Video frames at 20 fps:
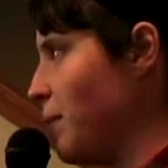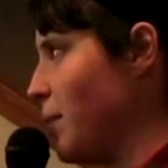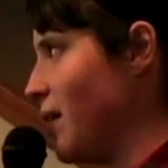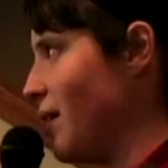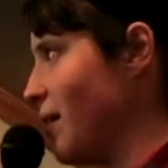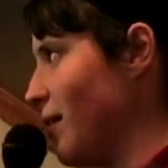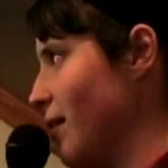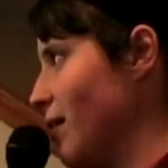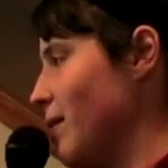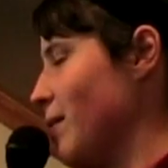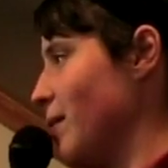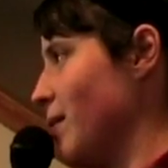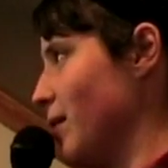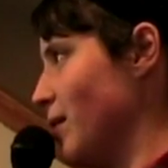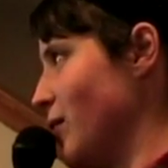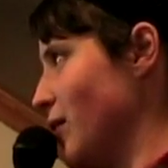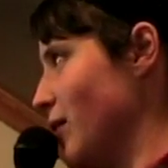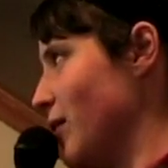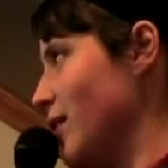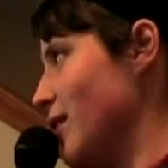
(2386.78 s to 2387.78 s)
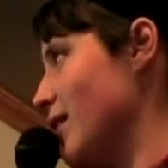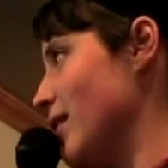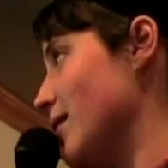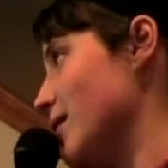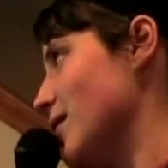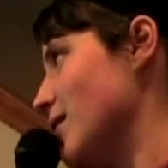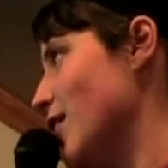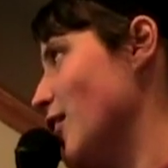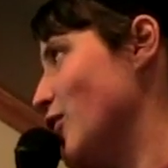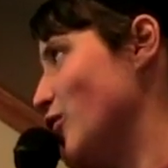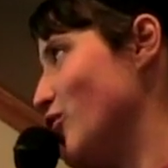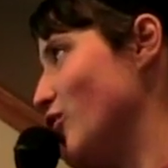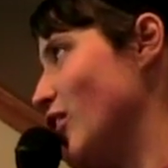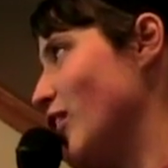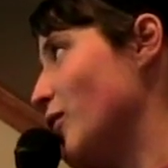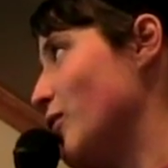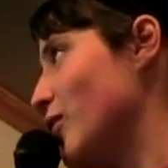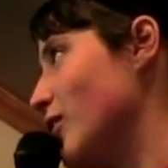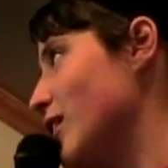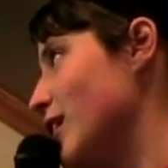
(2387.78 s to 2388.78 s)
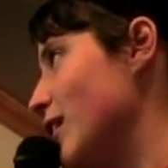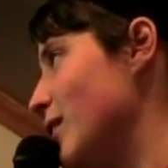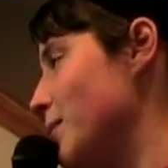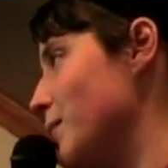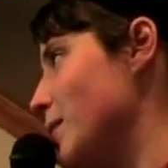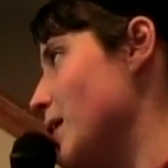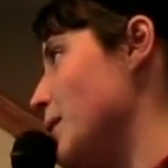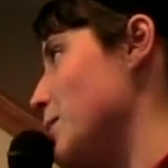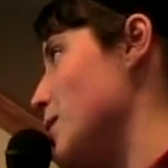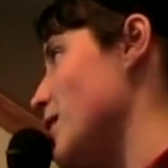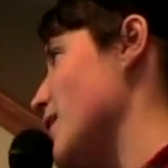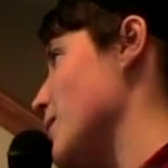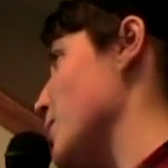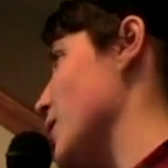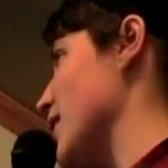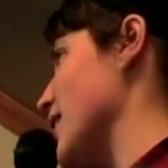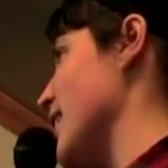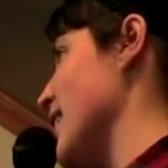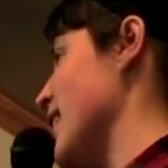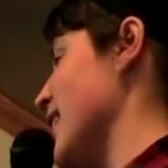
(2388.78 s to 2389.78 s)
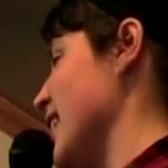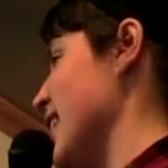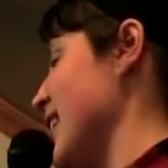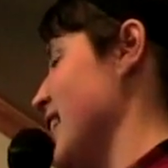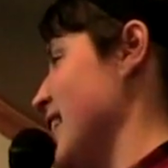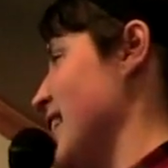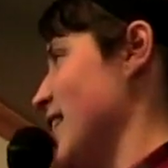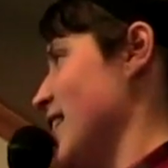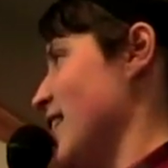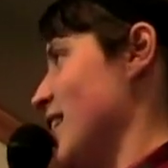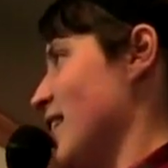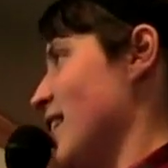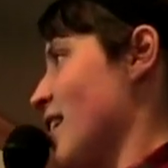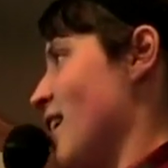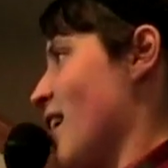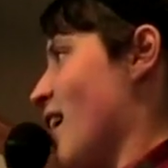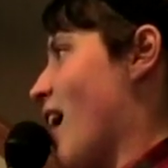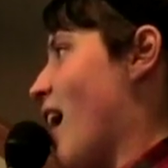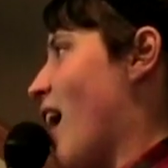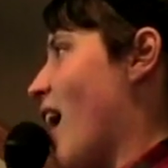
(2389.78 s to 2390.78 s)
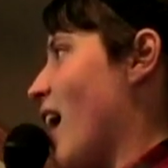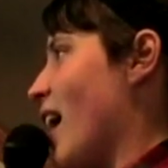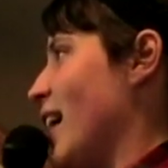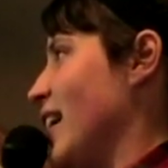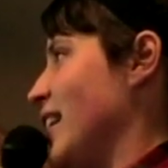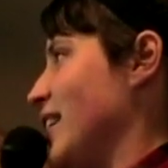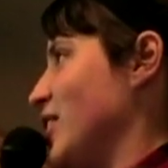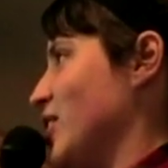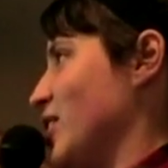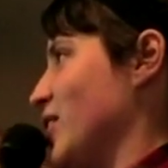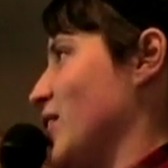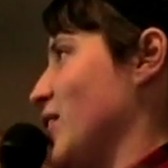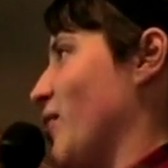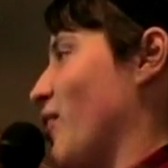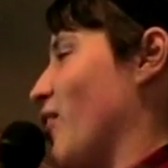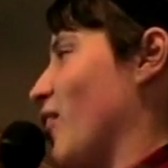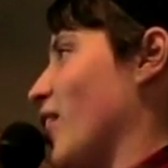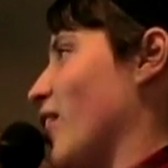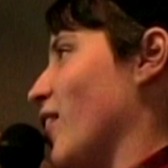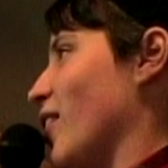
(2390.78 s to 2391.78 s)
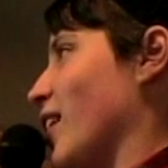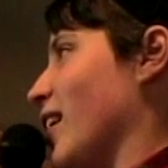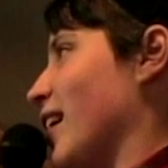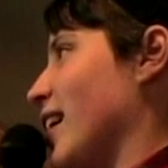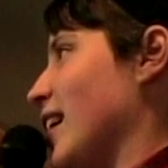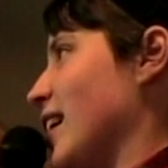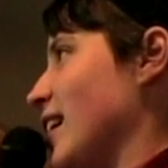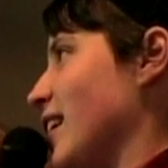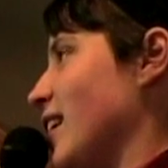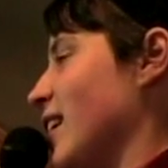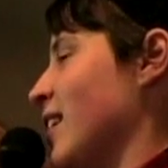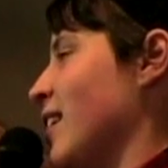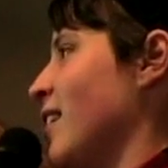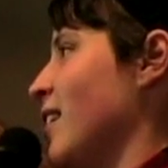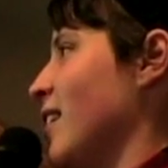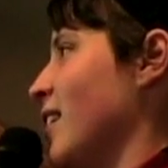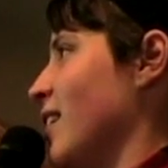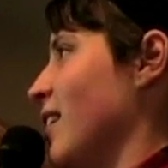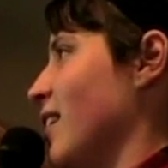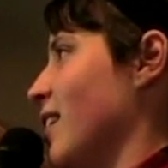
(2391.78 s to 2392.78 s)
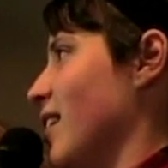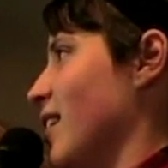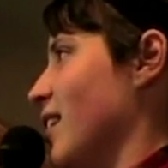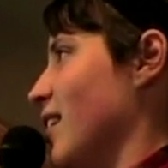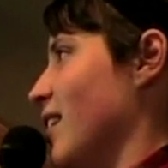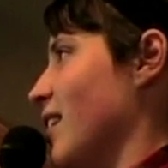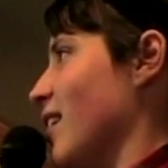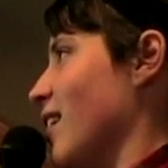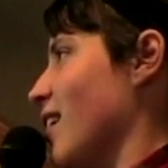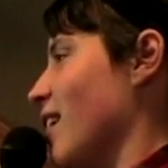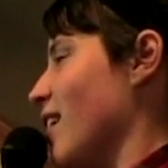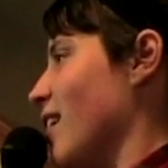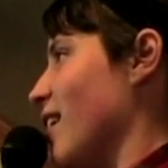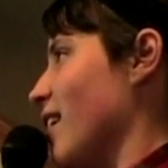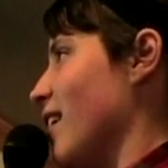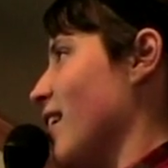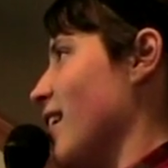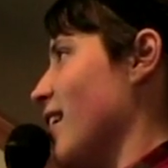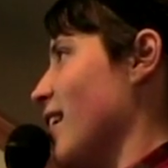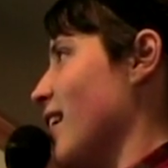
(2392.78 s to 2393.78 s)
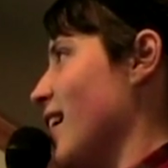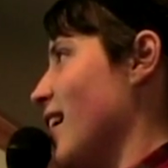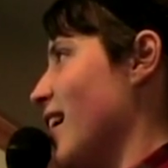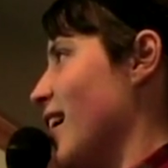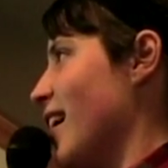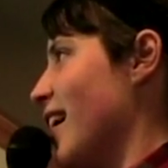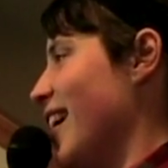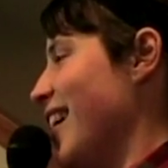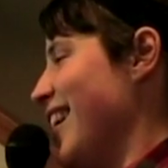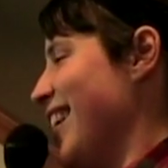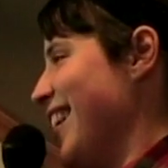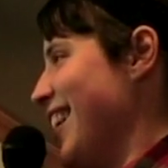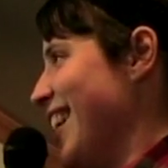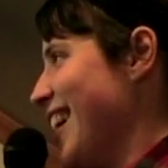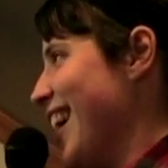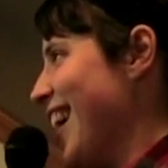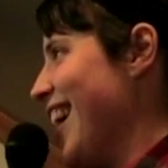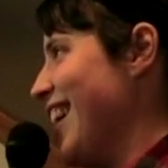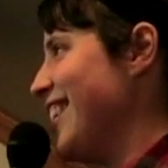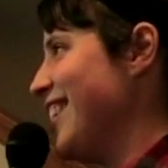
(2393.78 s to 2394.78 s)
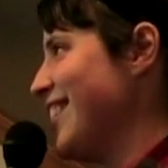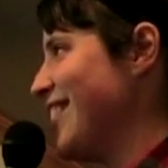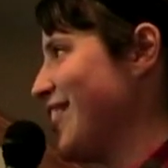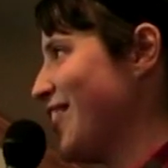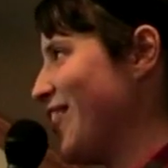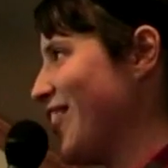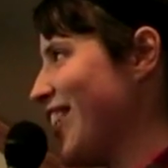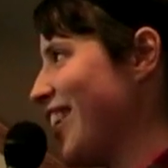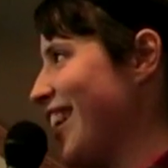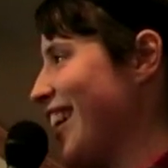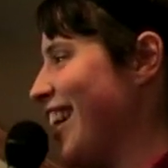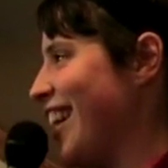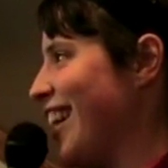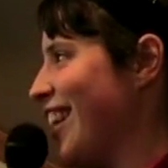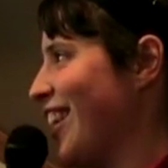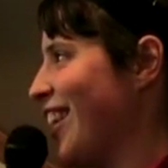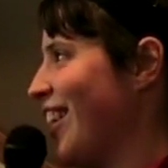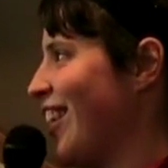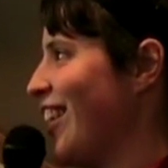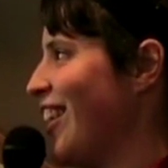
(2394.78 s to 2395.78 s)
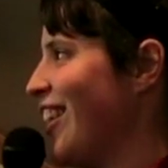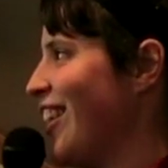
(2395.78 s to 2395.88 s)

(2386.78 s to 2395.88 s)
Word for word: I mean, n not generally maybe, but I just felt like, uh, I just felt like,